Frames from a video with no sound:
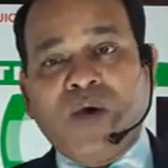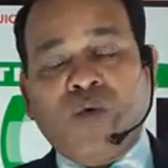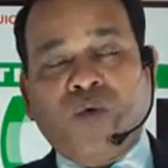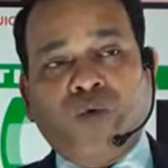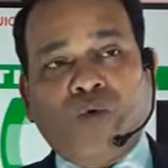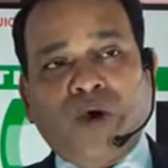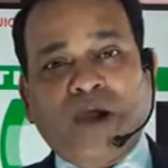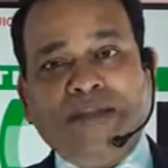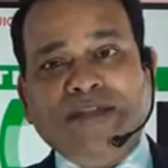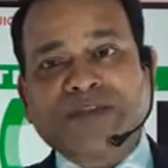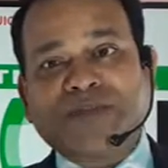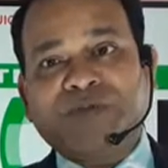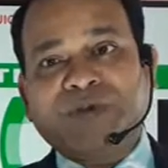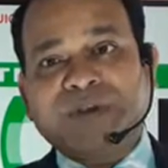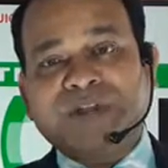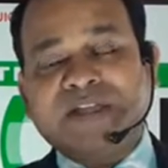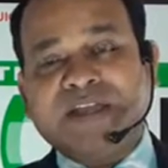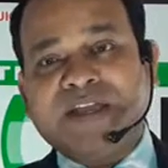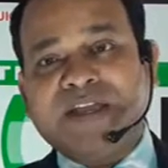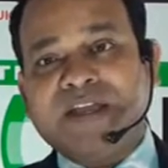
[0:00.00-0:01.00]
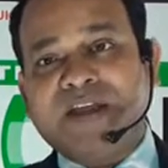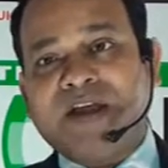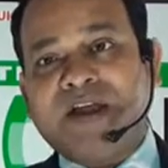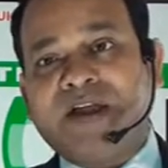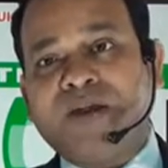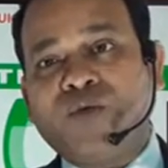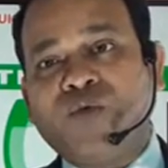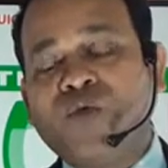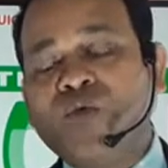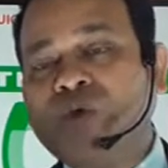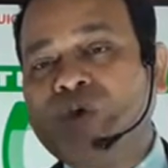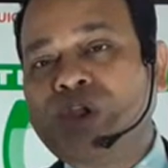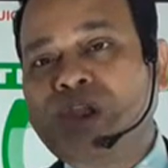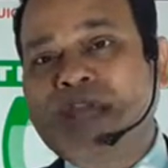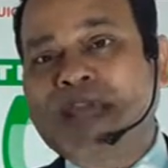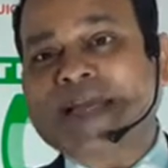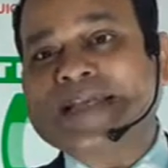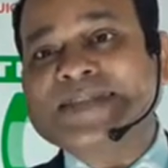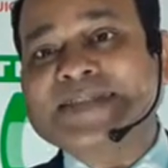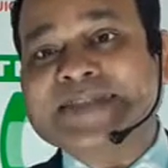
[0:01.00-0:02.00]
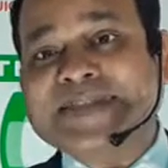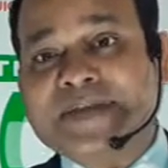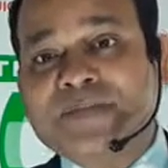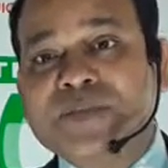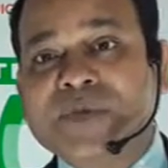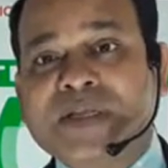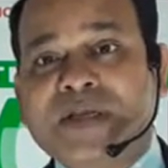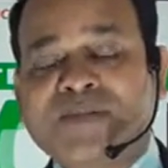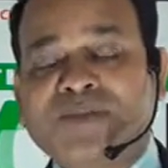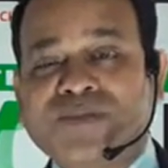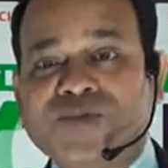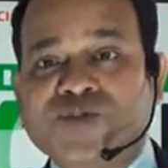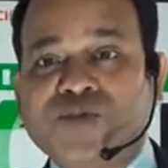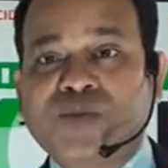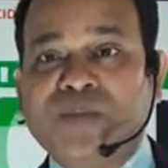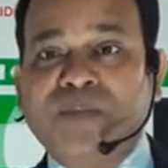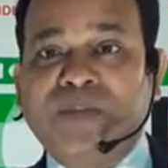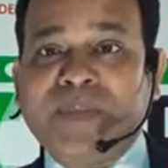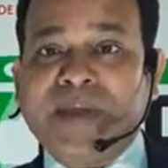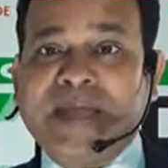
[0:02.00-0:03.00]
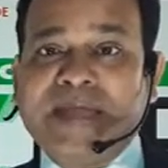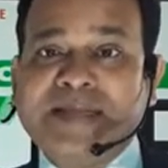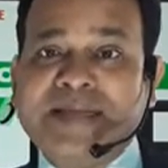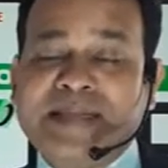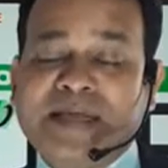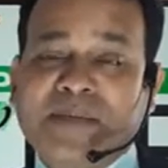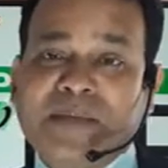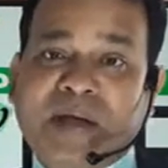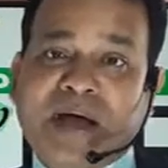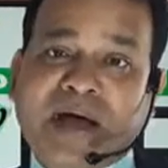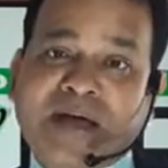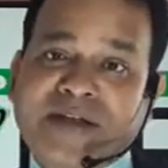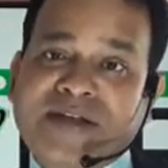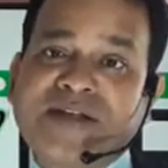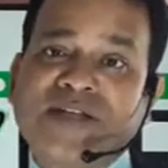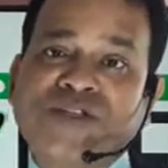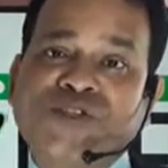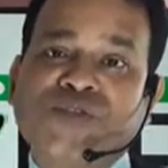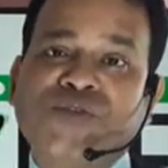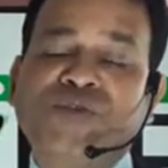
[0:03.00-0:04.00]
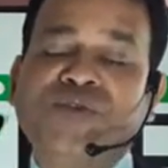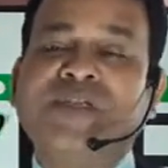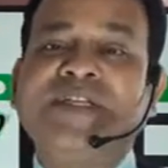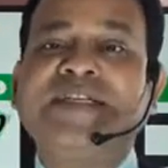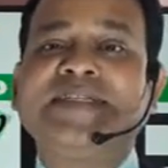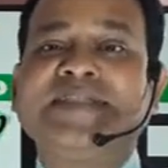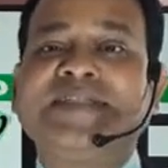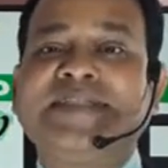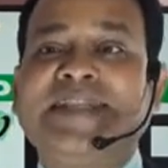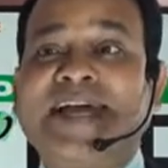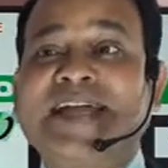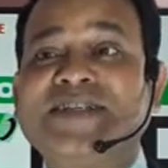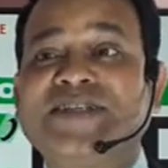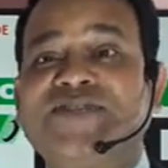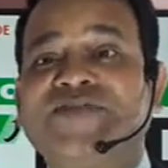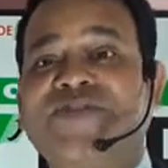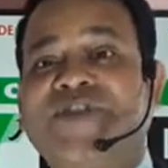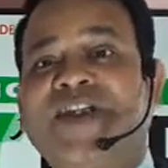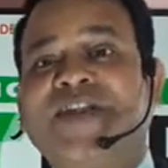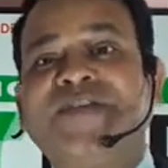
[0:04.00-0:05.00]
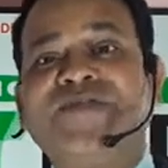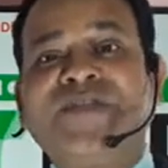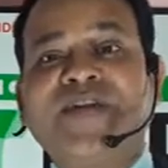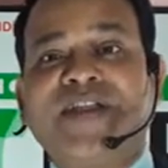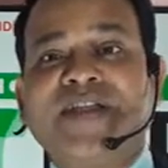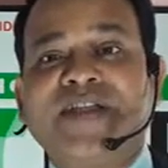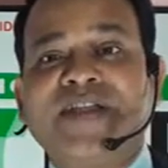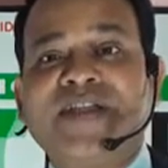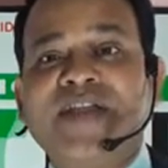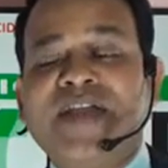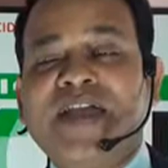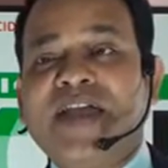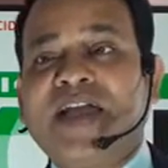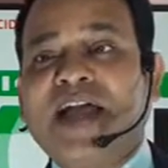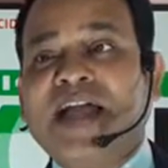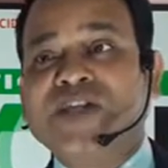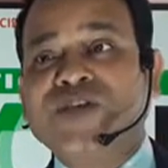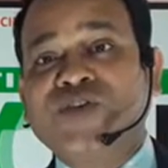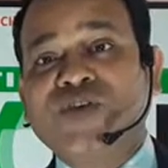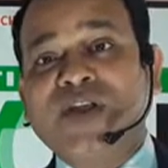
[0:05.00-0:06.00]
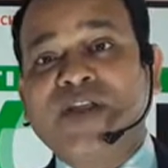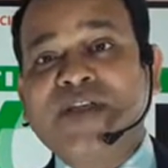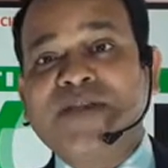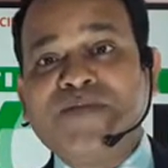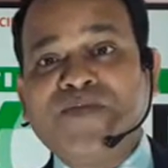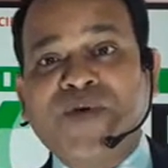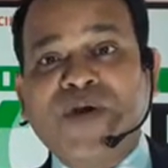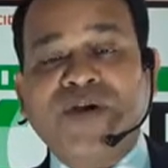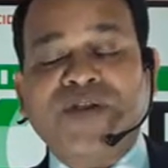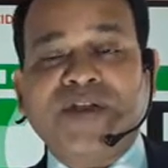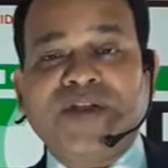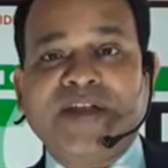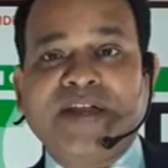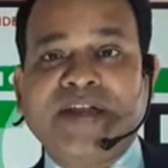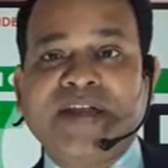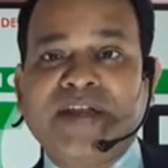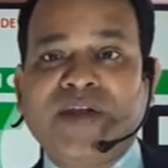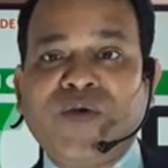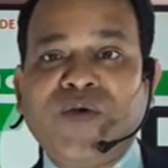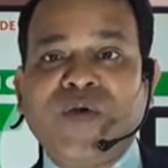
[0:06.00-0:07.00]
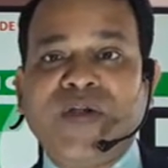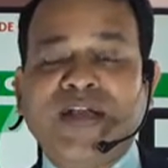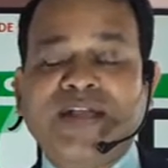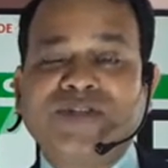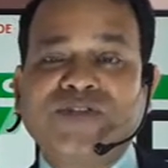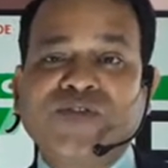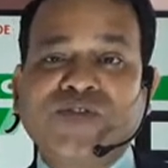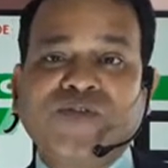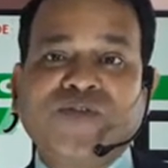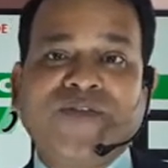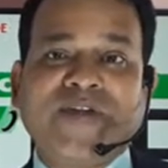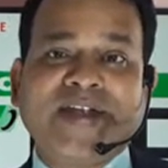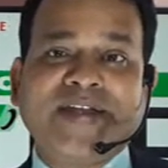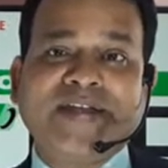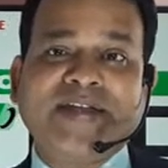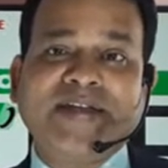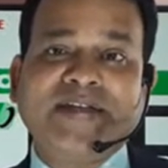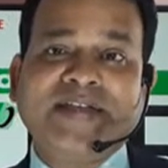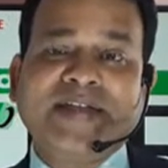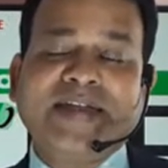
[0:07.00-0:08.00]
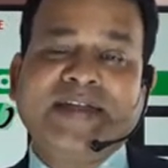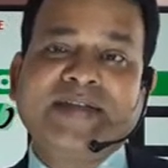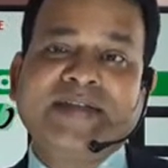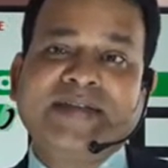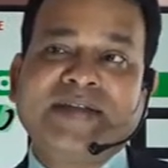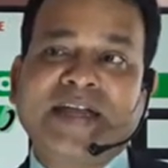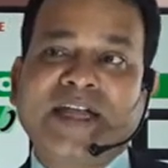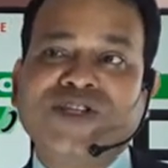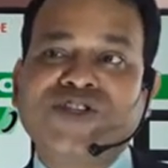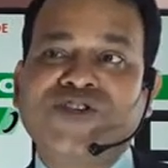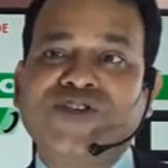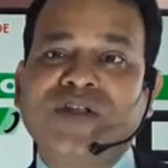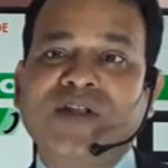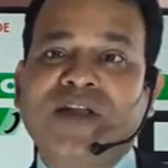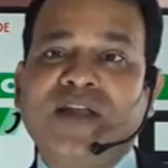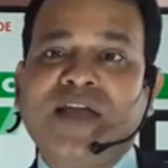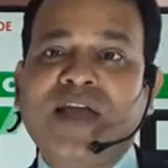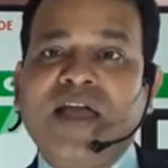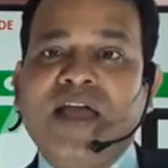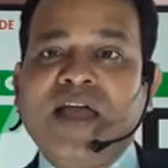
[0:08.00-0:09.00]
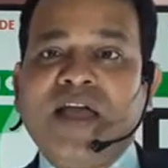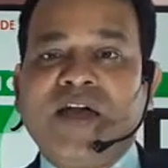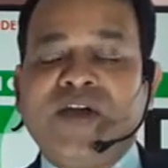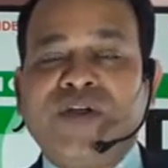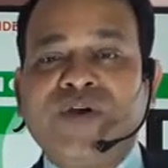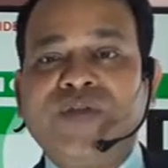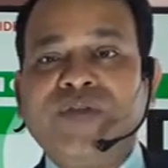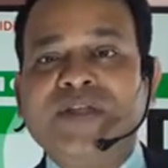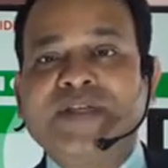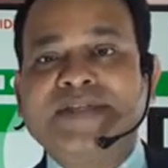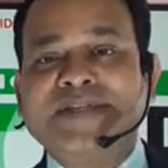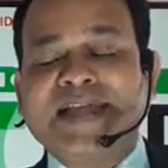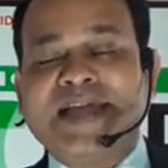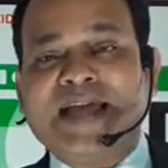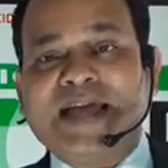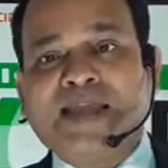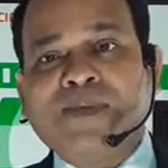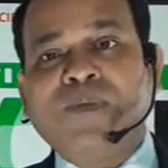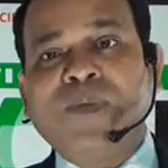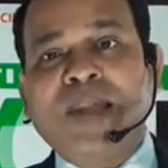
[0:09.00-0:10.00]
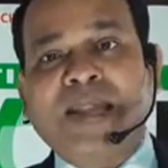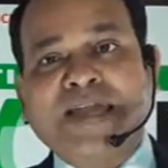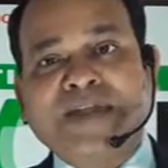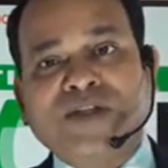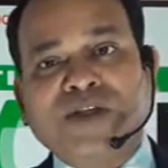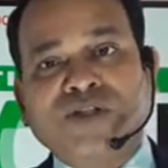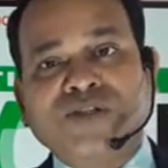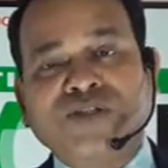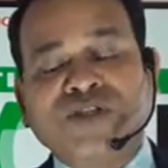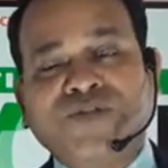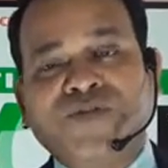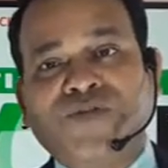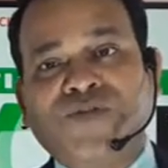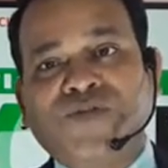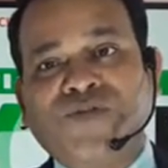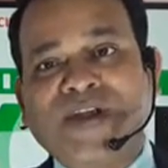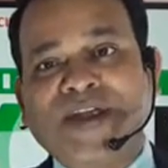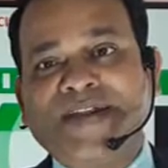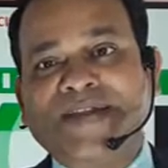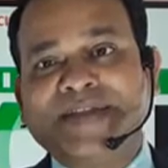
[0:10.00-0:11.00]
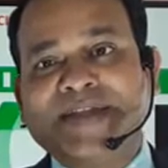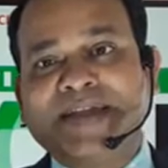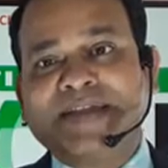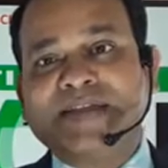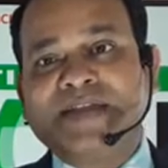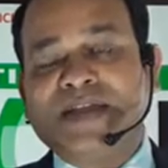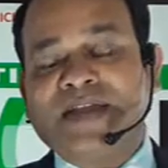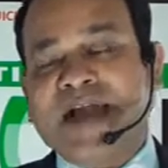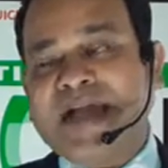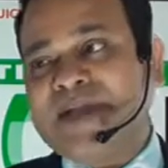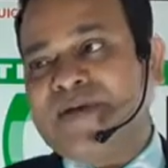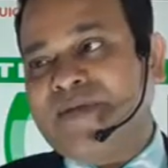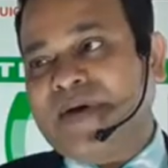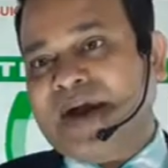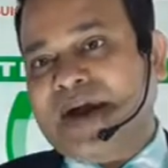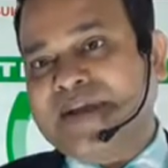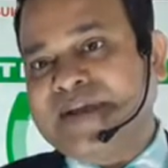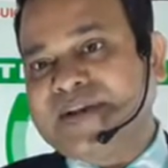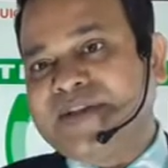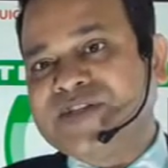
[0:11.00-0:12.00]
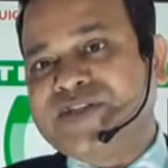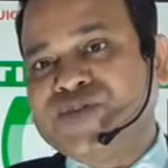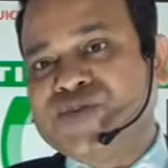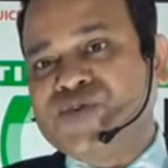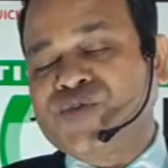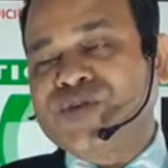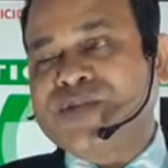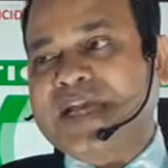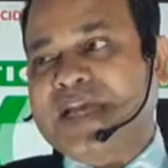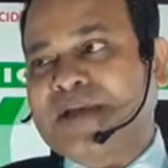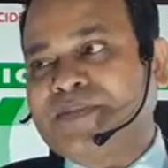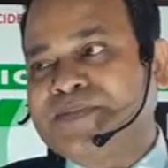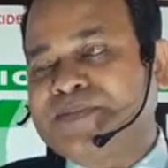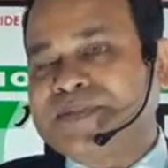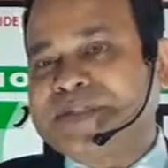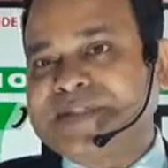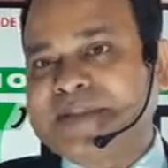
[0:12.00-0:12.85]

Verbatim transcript: whatever they are we will accept them so make them understood this that's very very actually important and nowadays you'll find it there are national and all this helpline also if you find that they, i have understood i